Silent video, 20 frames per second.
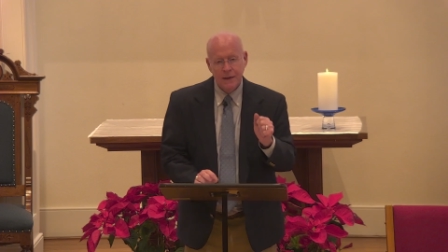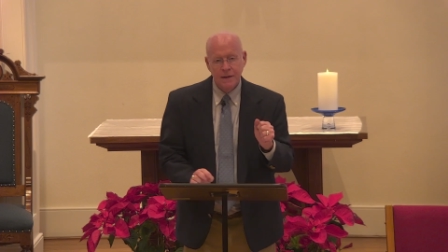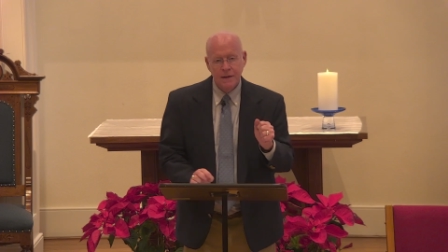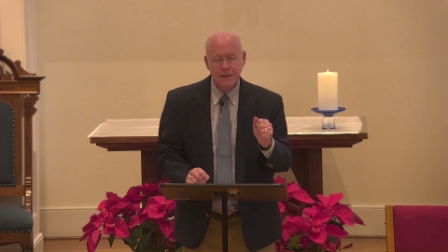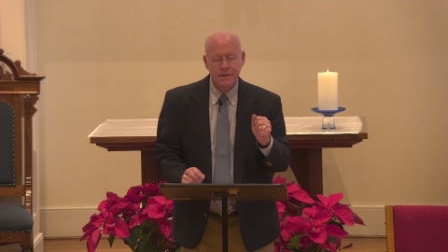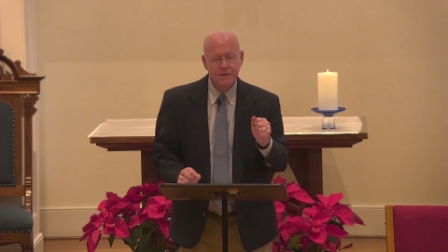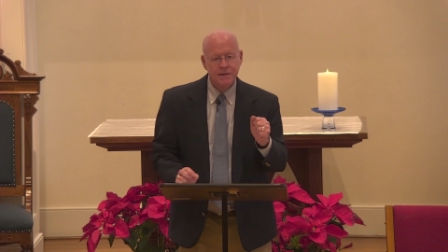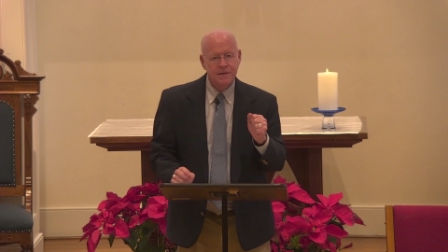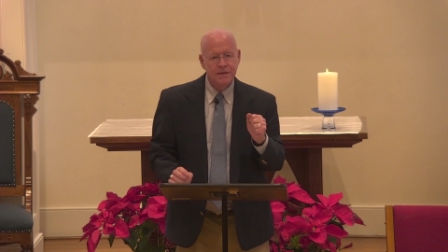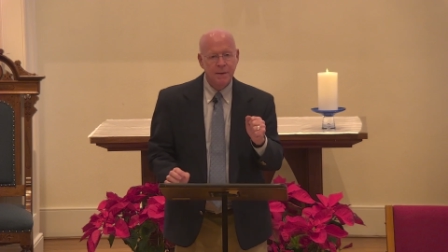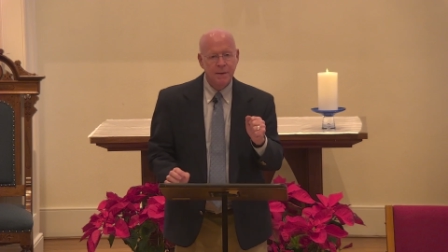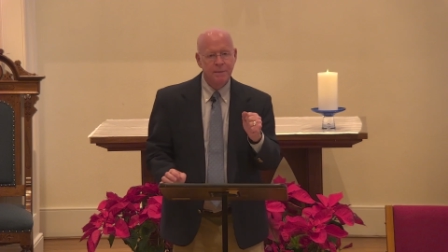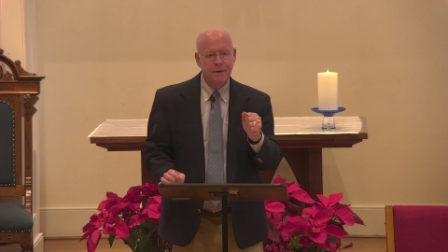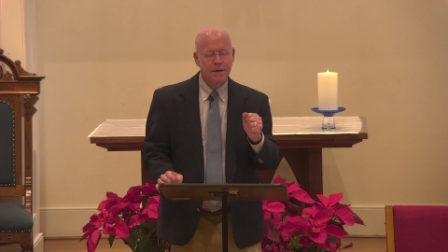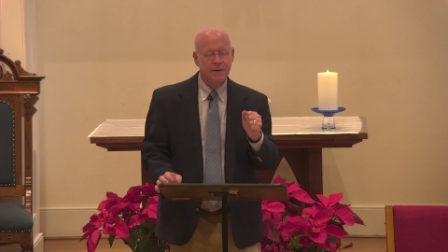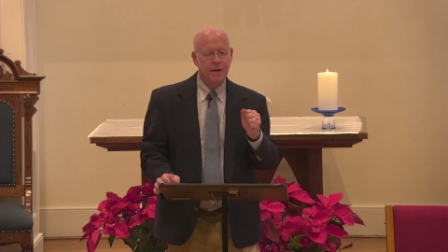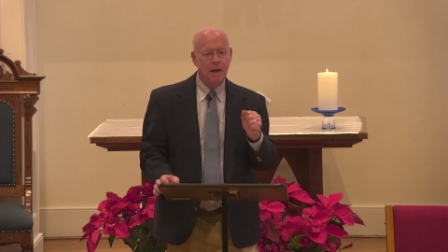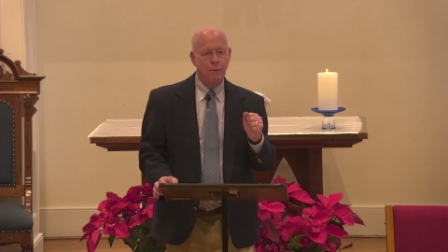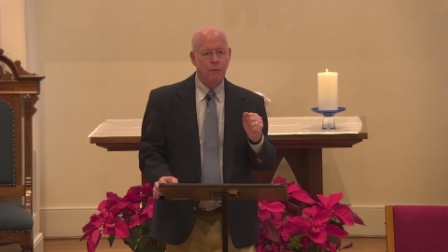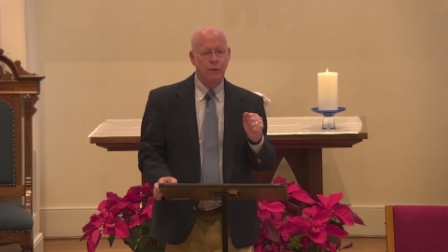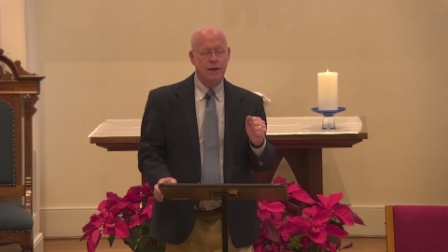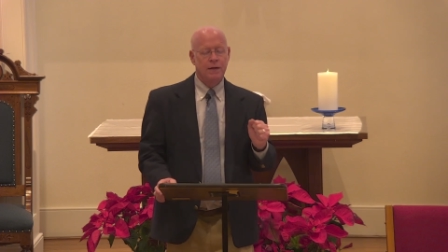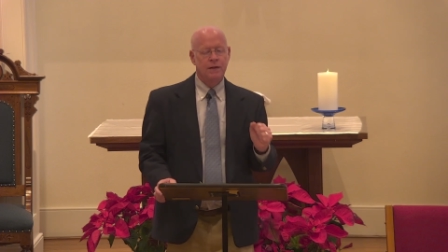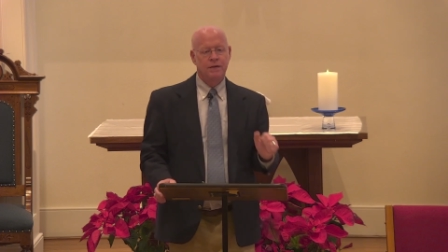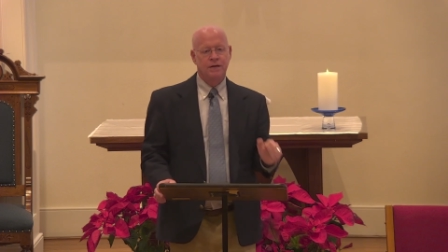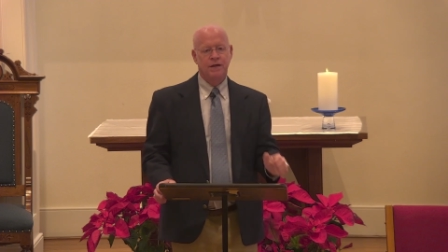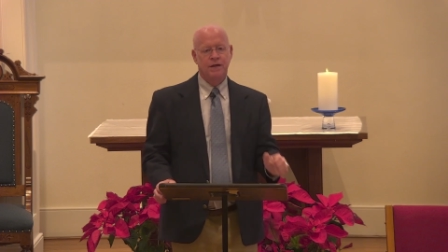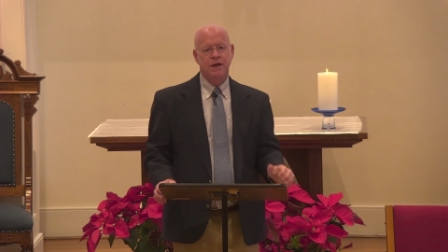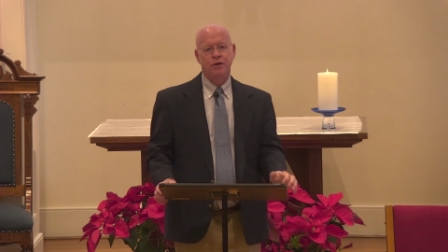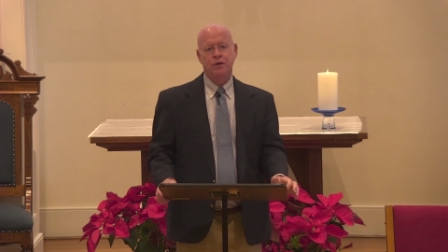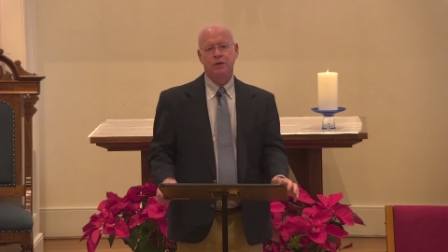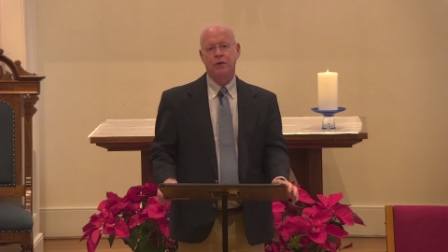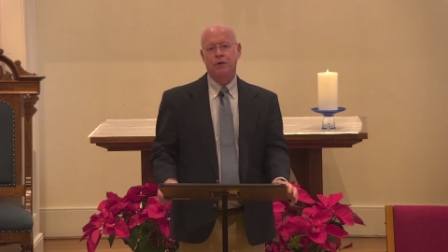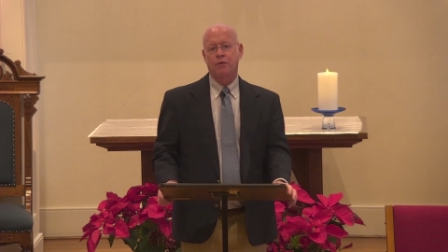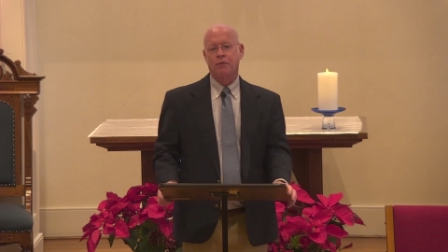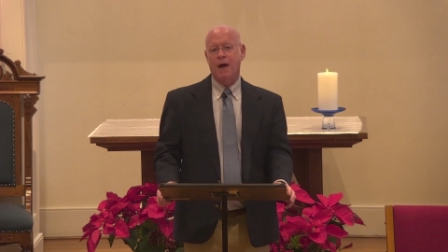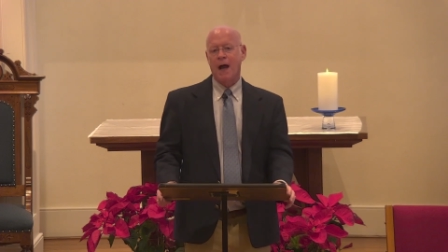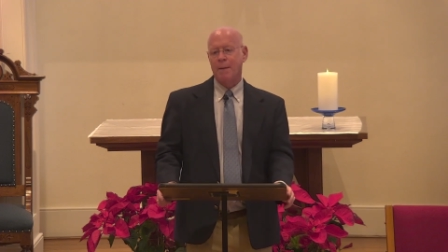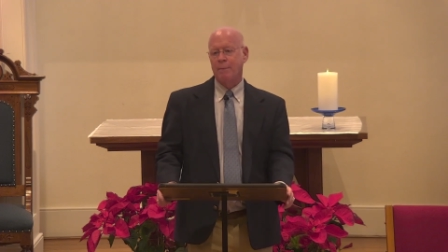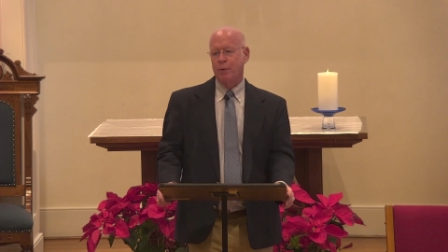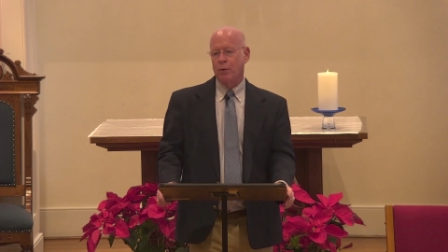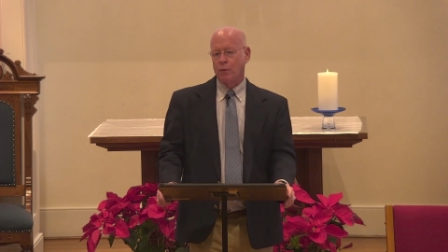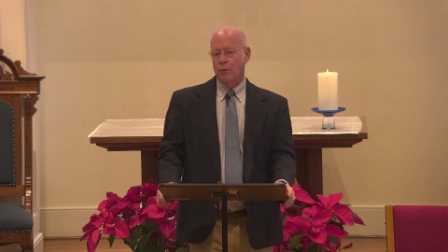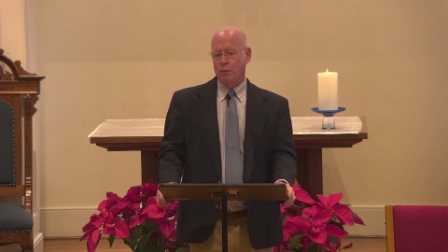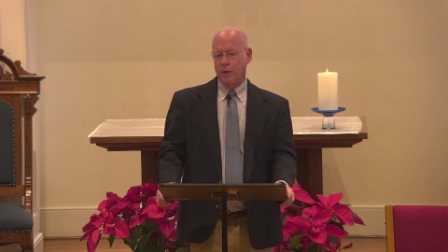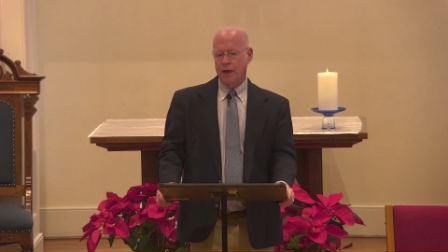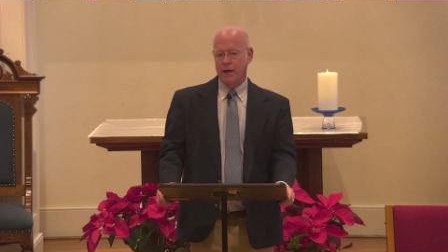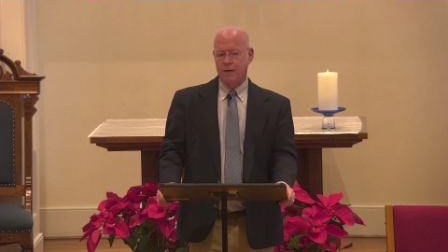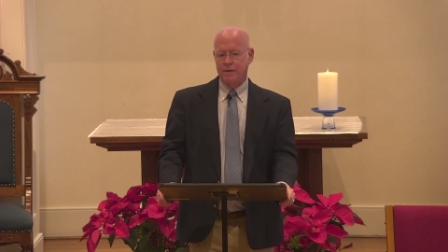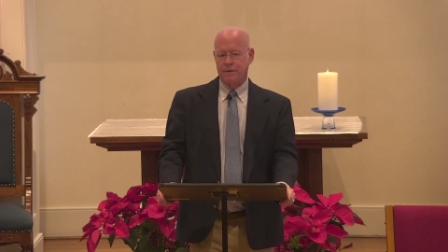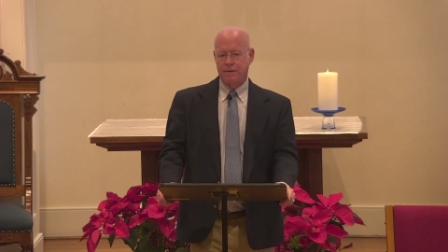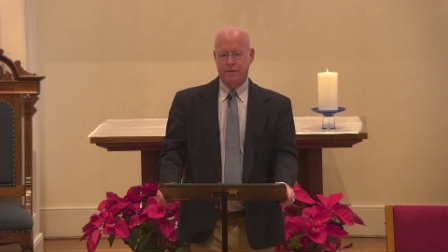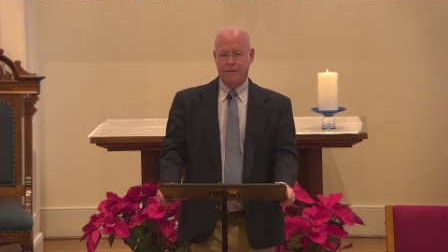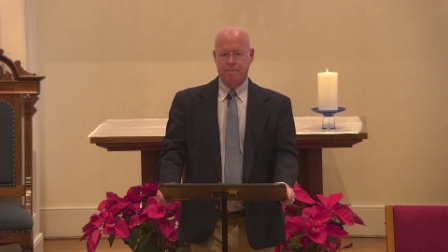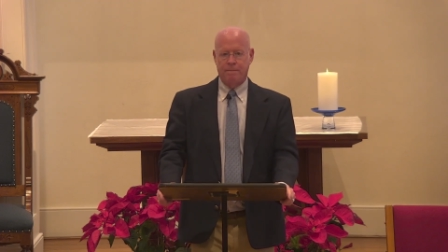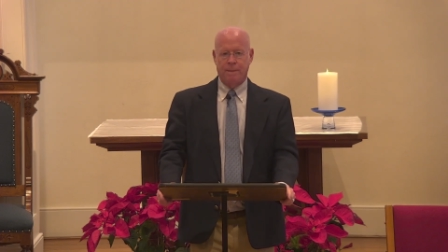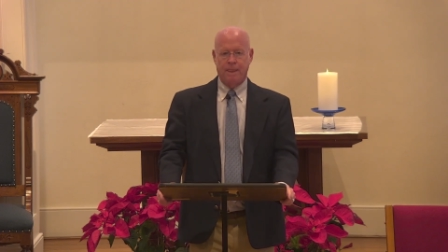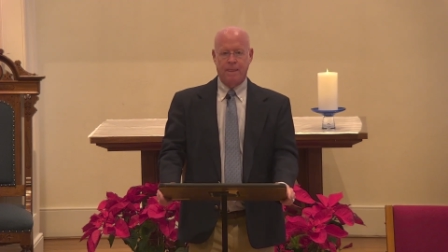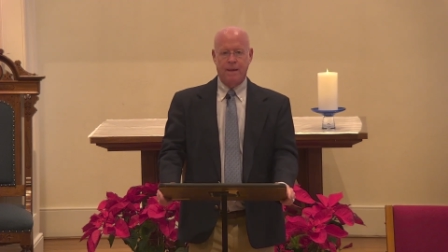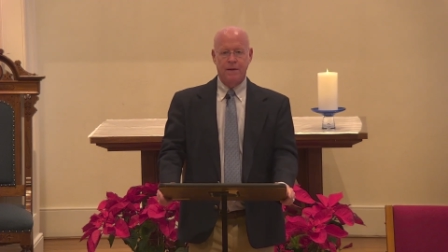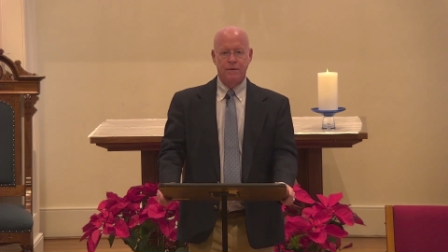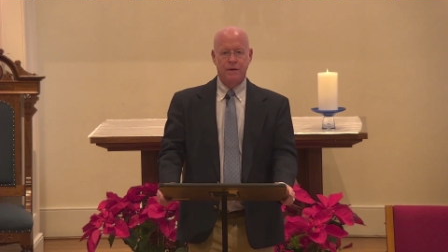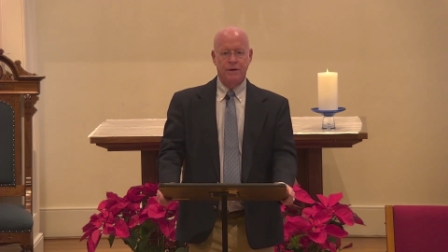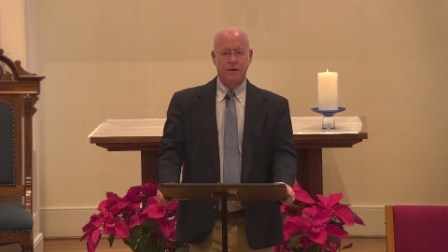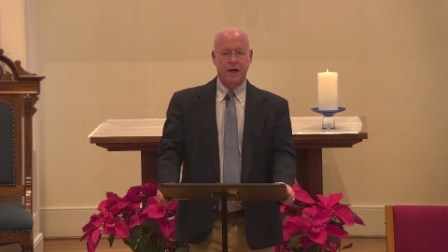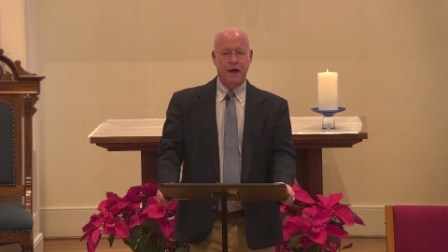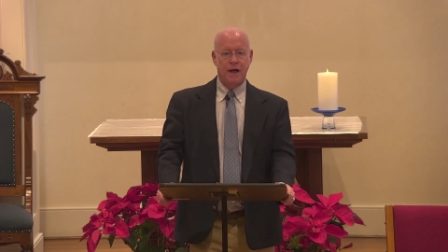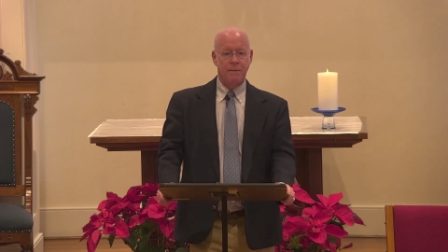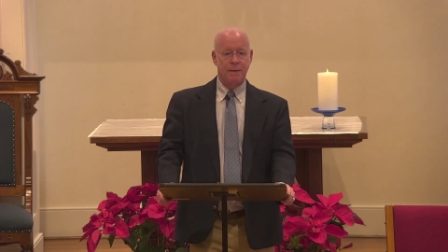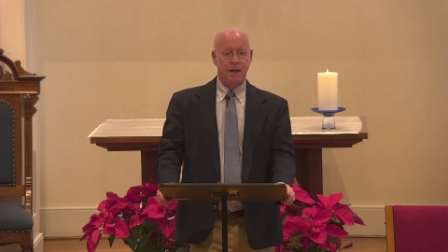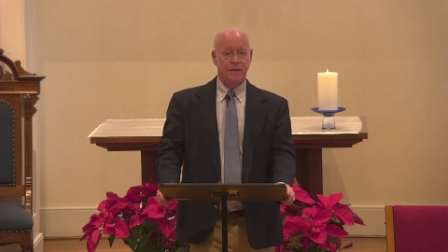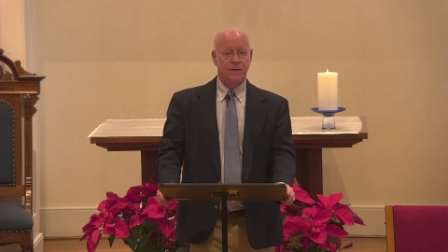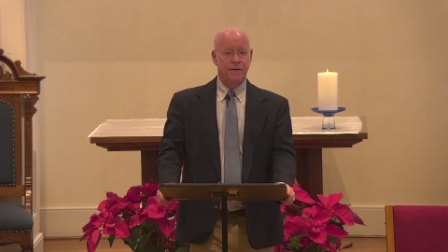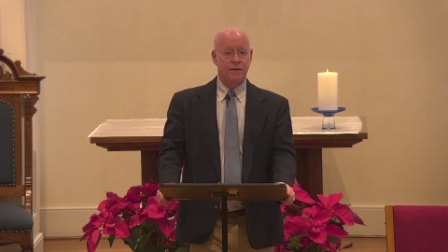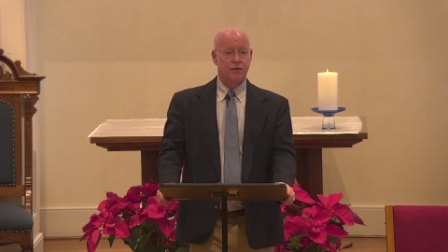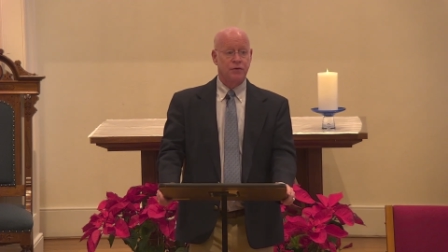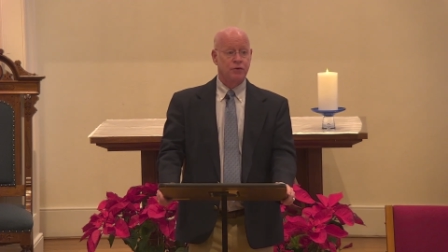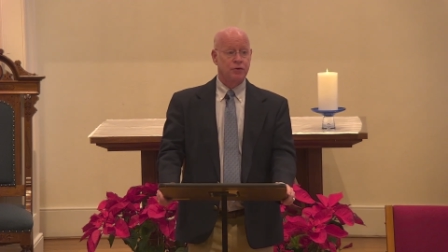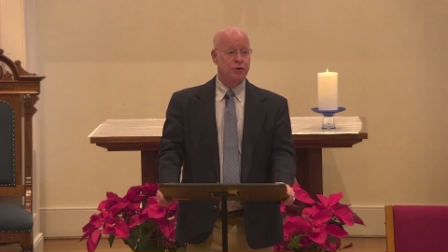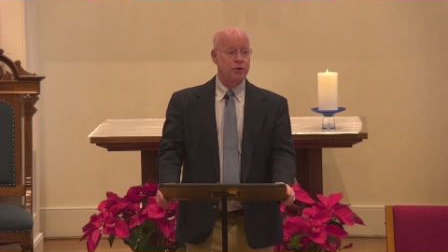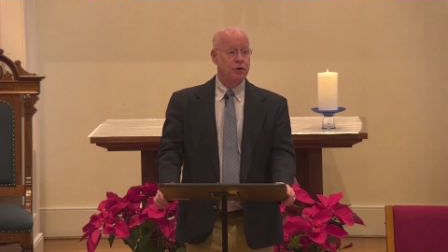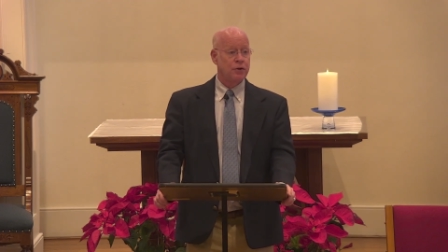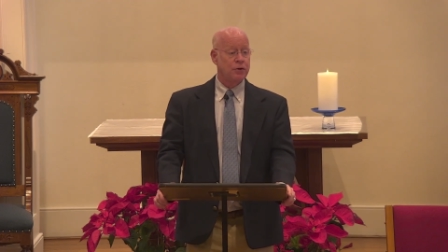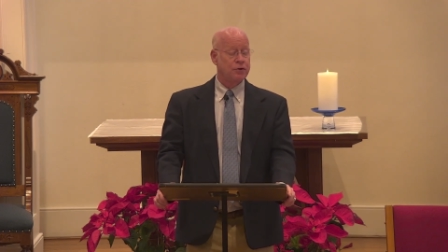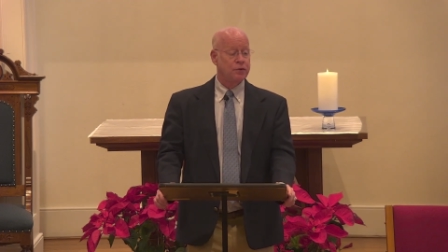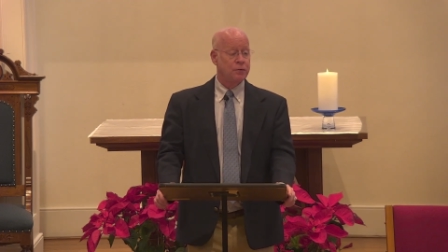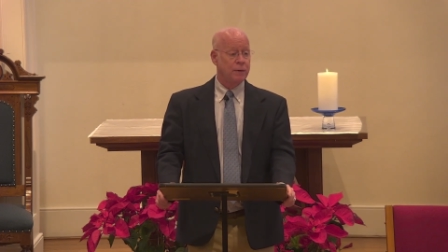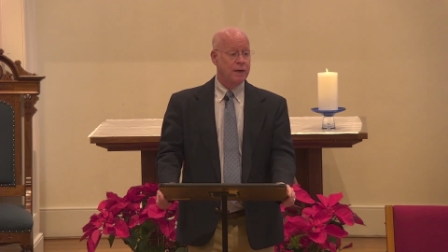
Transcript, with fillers: is something that we continue to grapple with in the United Methodist Church,